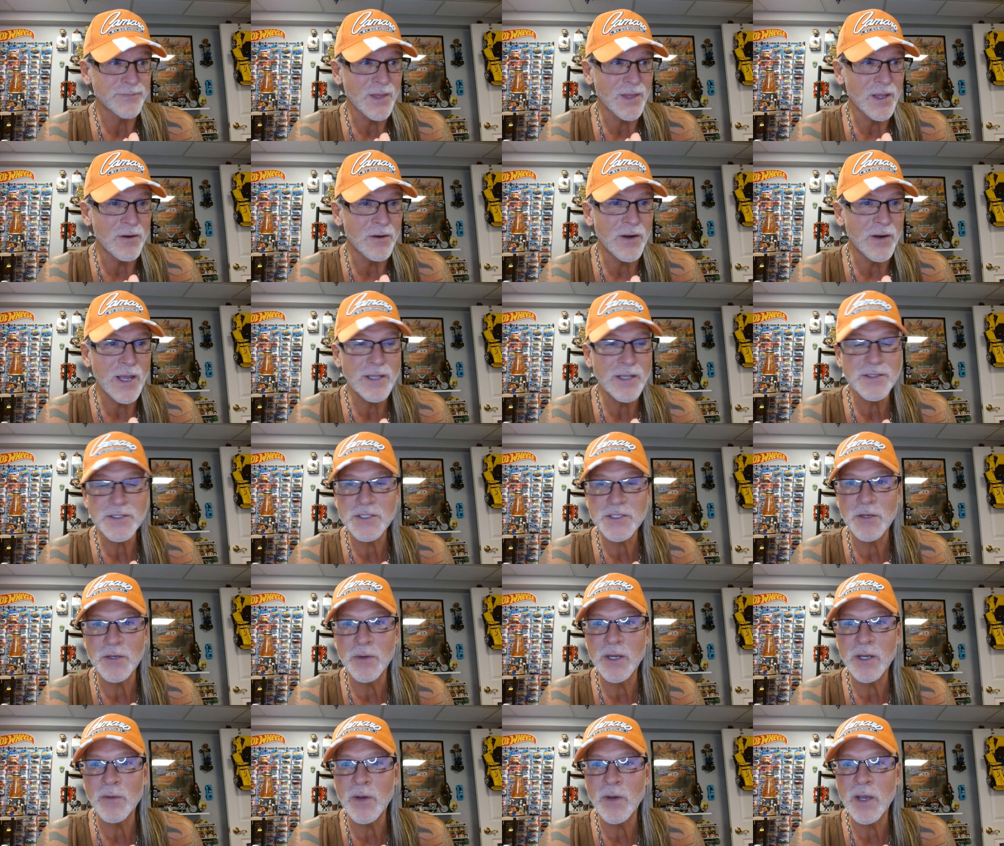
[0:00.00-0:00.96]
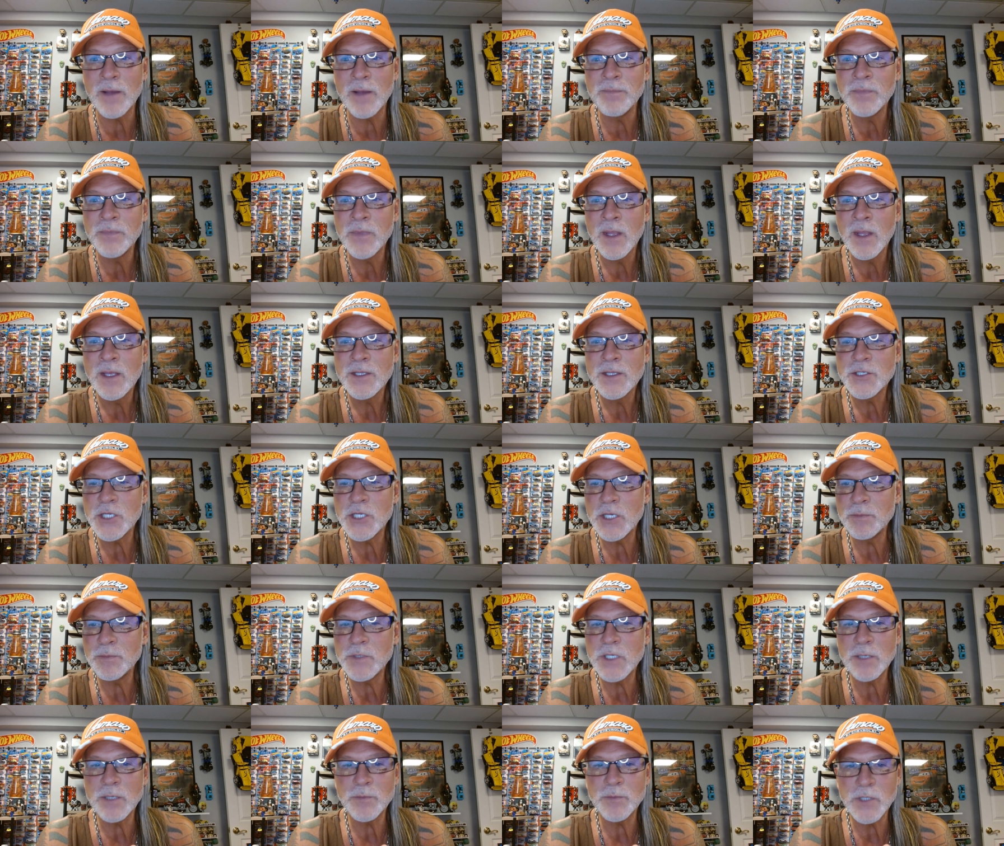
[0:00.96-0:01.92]
All right. So, anyway,
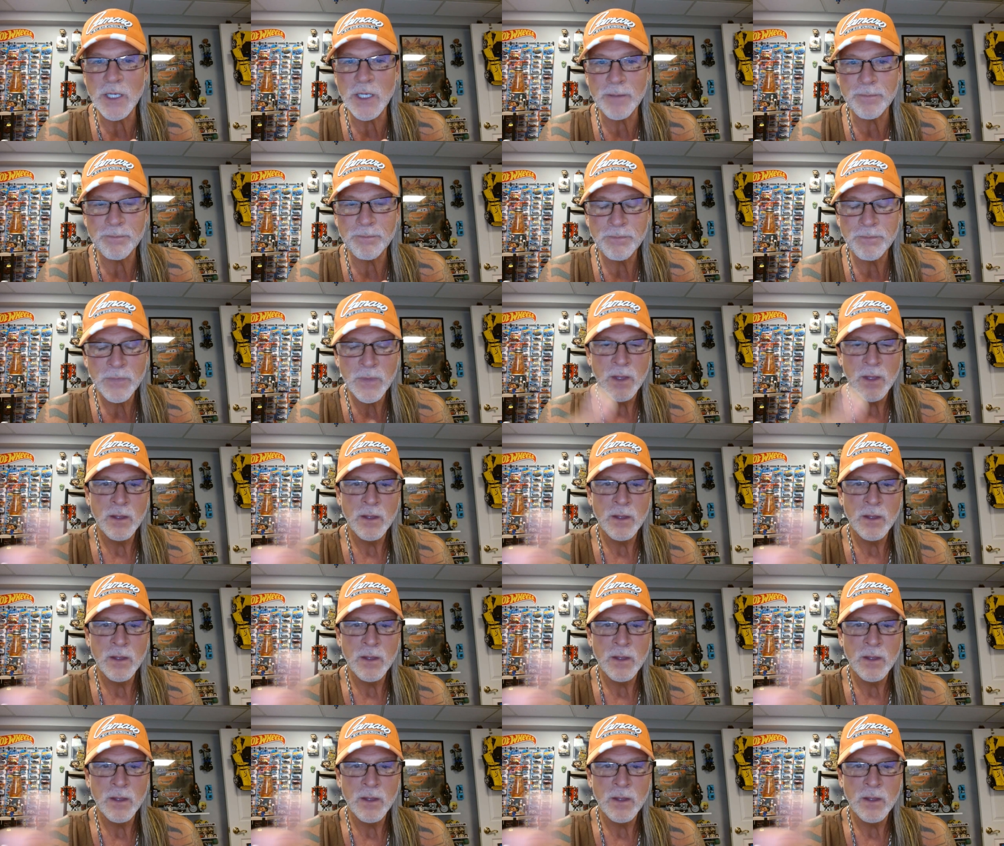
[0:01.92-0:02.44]
cheap, cheap, cheap.